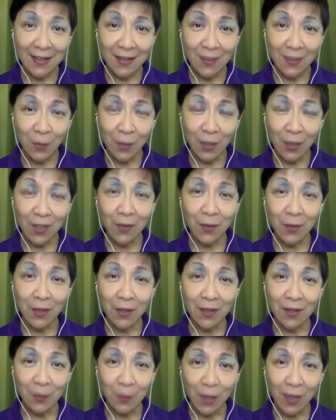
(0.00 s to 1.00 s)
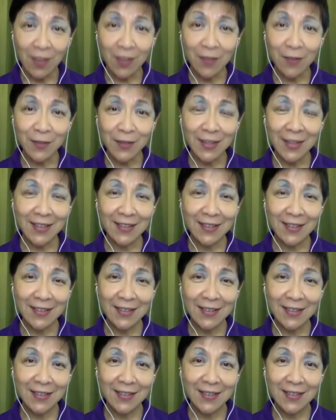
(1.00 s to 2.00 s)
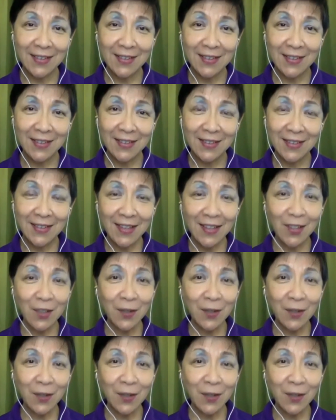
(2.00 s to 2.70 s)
When you are aware of that, then